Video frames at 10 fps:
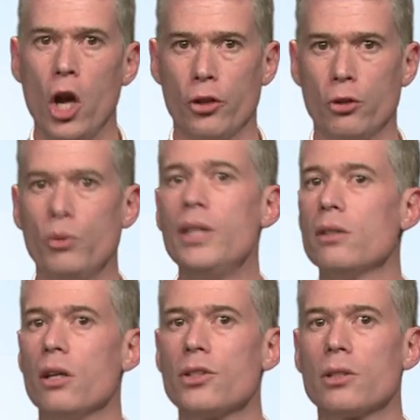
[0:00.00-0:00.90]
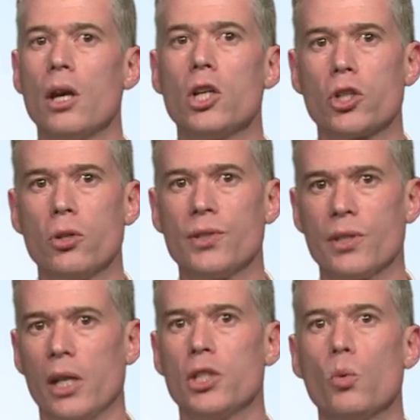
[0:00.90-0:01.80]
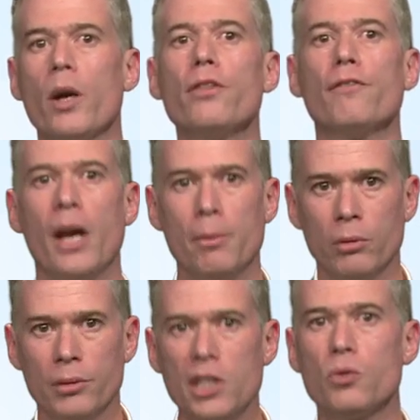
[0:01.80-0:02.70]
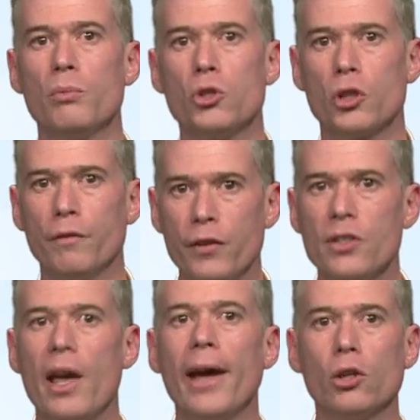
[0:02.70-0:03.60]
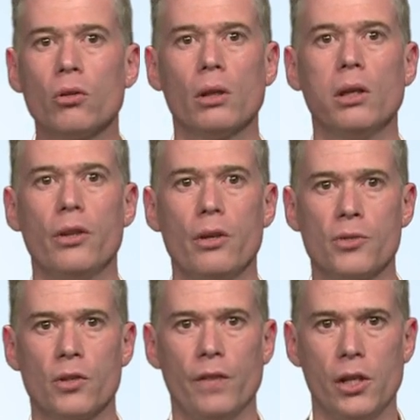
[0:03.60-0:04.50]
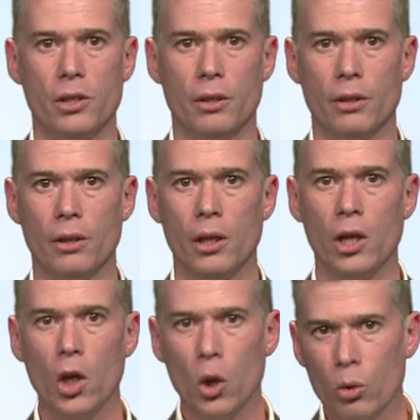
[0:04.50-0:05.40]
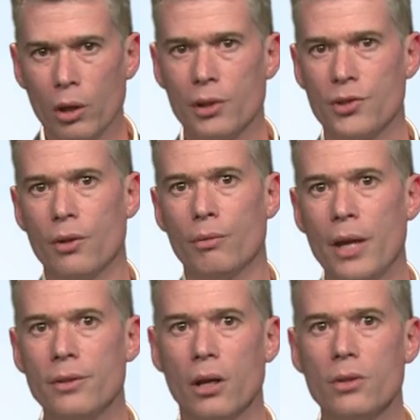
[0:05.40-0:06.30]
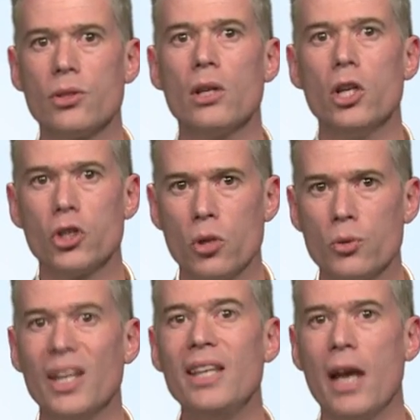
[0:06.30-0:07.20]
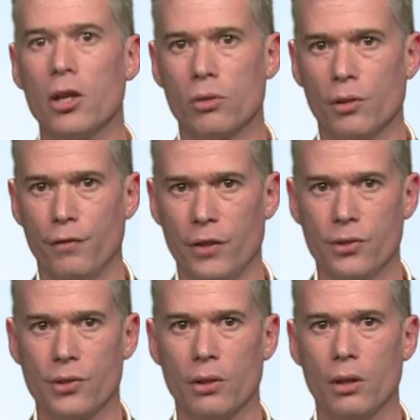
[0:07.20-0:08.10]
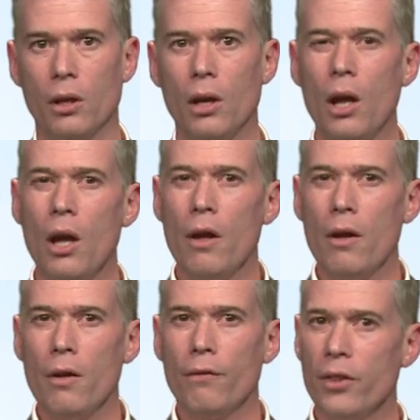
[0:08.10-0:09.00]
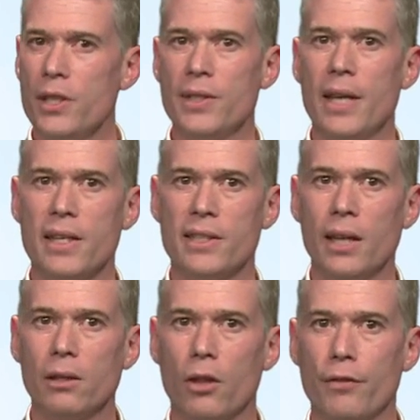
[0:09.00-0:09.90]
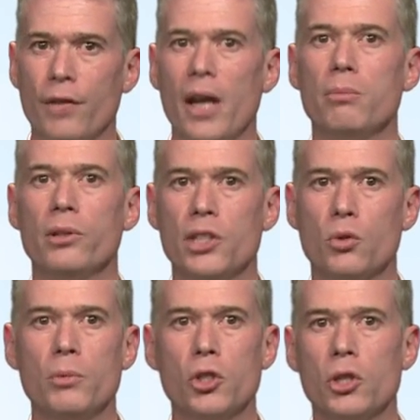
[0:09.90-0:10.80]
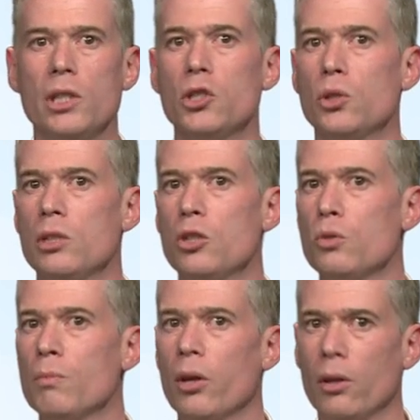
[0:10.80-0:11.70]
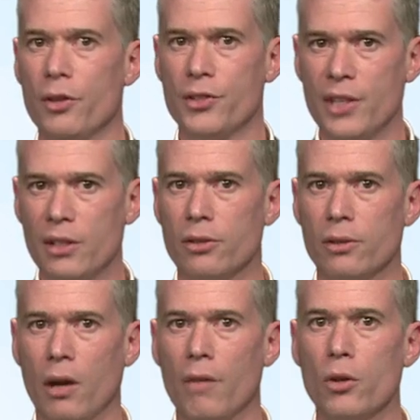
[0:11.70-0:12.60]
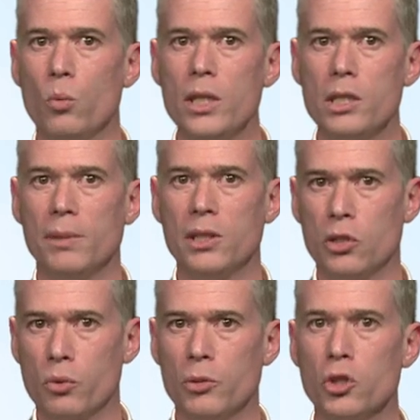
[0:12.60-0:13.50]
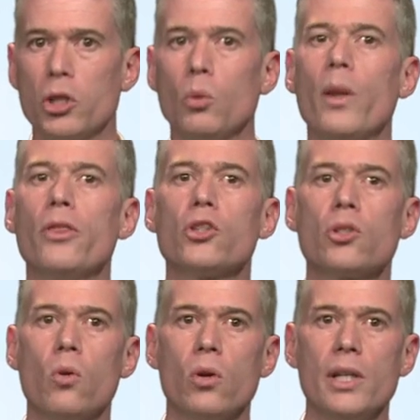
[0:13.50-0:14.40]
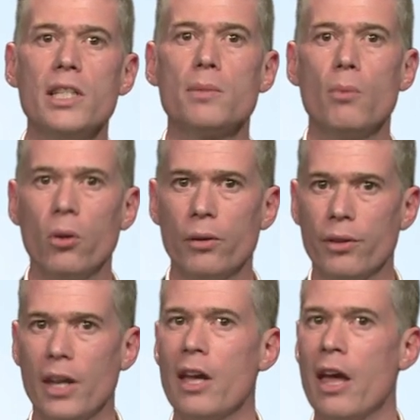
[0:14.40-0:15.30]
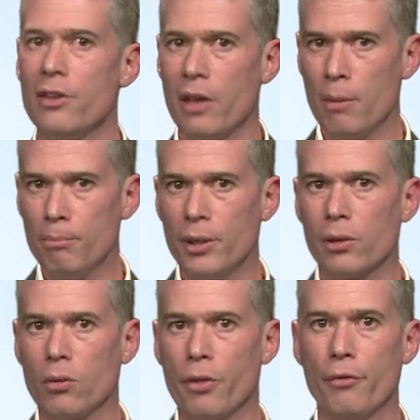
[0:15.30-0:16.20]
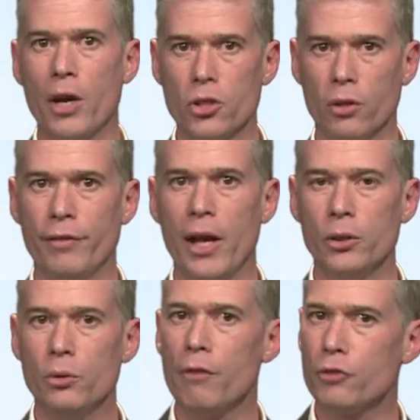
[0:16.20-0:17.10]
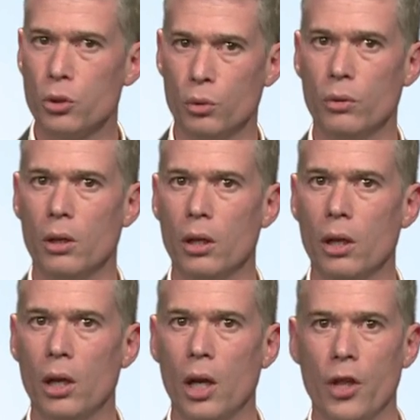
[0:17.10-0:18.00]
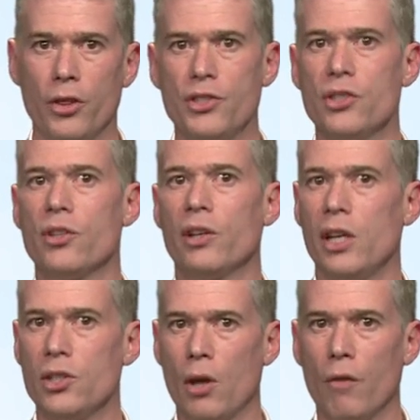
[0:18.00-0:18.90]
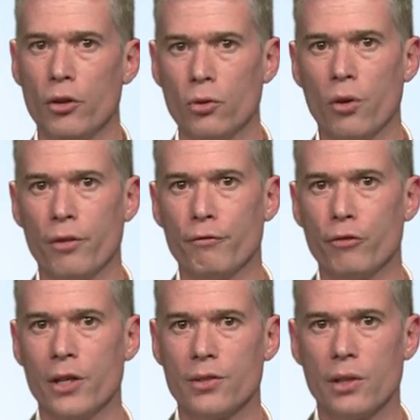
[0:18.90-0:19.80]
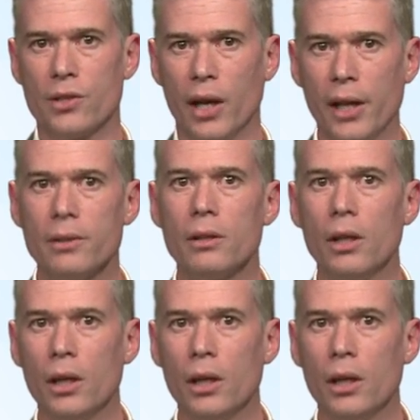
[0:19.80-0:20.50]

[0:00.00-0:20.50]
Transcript: The green dots show sites where the Weibull distribution fits accurately the observation, whereas the red dots shows inaccurate fits. For this dataset, the Weibull distribution is suited to model the center of the wind speed distribution when the score is smaller than an empirical threshold value of 2. This is the case of the northern France site.